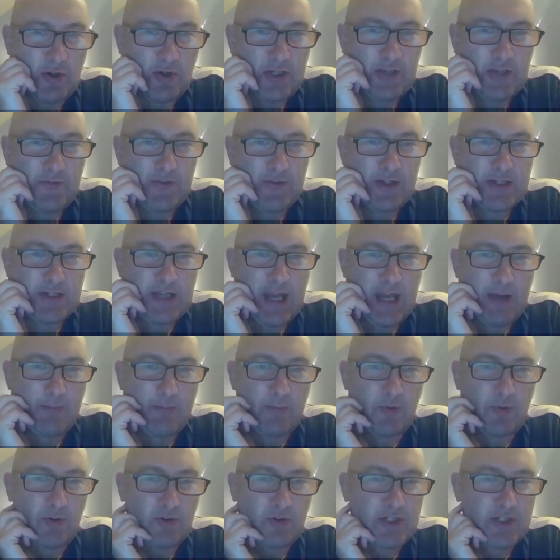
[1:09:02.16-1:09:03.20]
given as a
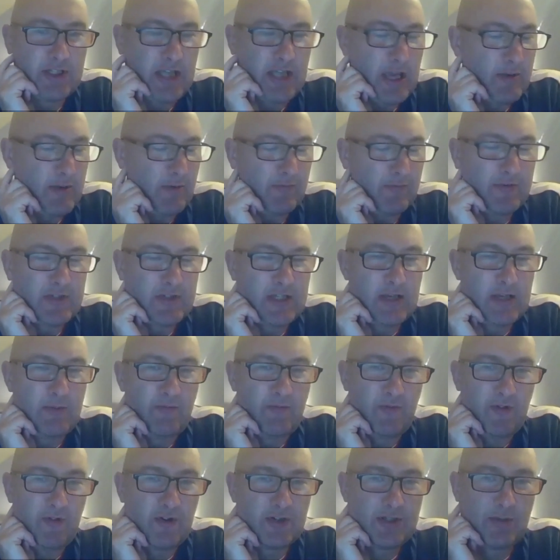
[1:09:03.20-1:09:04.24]
handball because he came off his hip
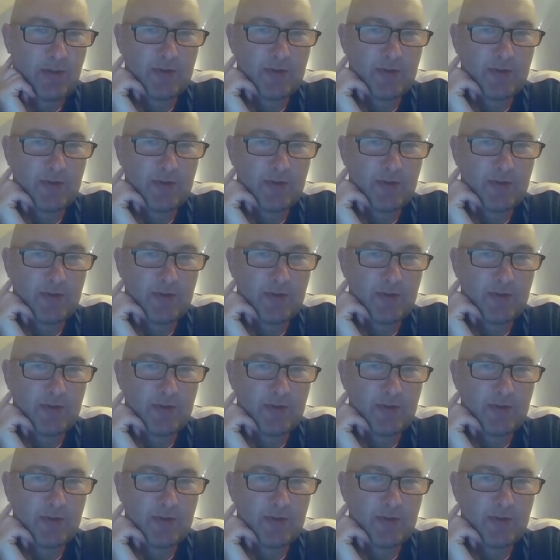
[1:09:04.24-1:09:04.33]
first.